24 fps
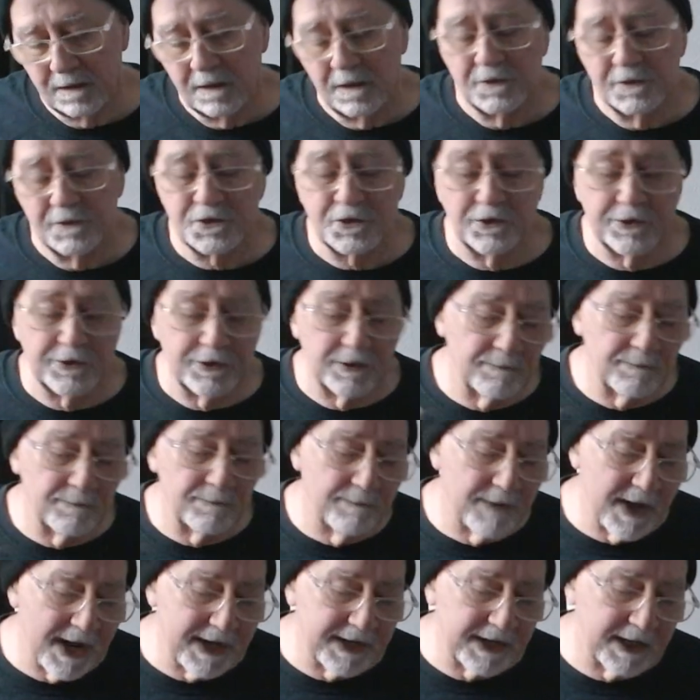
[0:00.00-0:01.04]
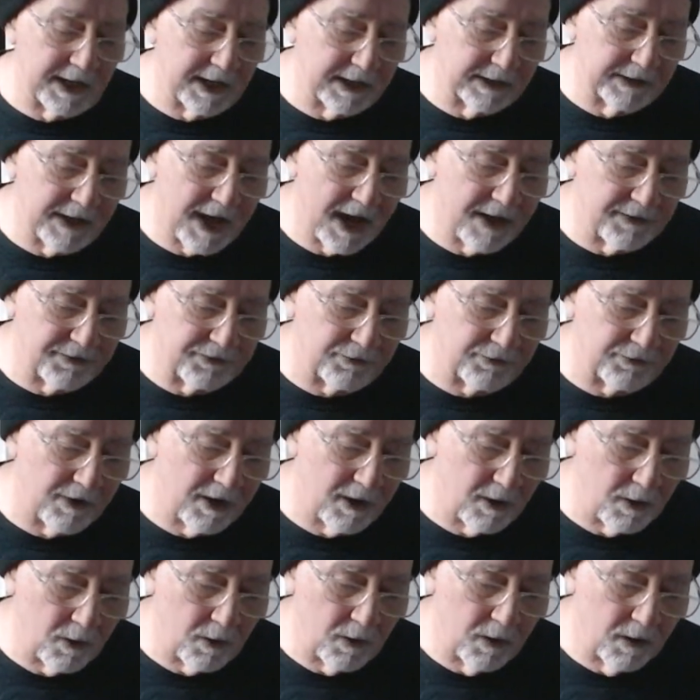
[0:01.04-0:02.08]
So you're making that throw
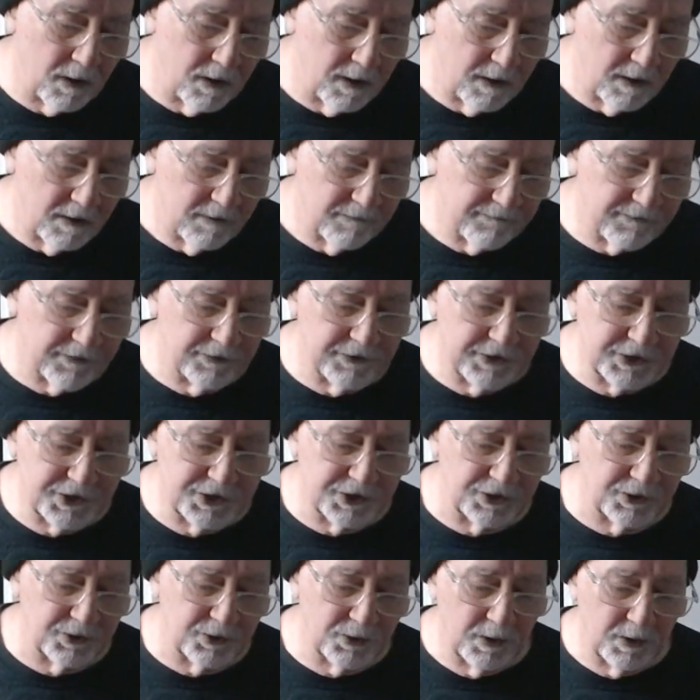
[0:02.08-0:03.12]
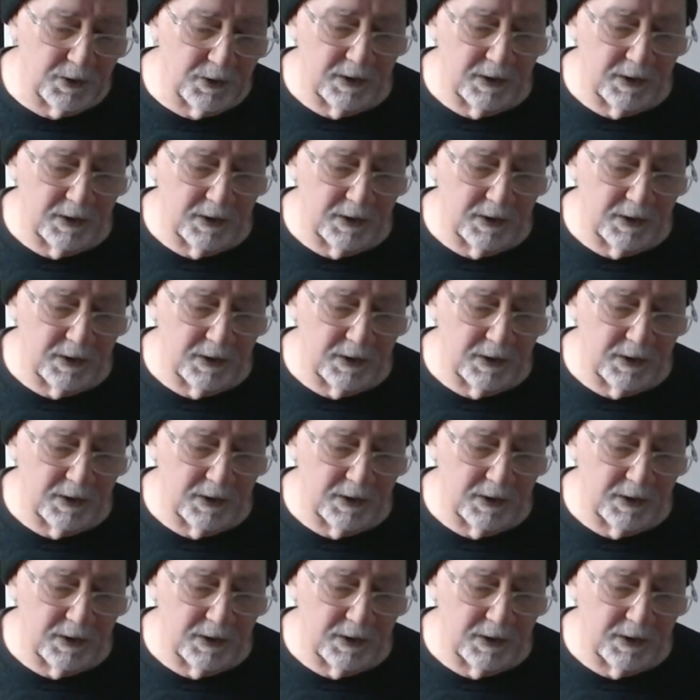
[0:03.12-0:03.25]
for the 2.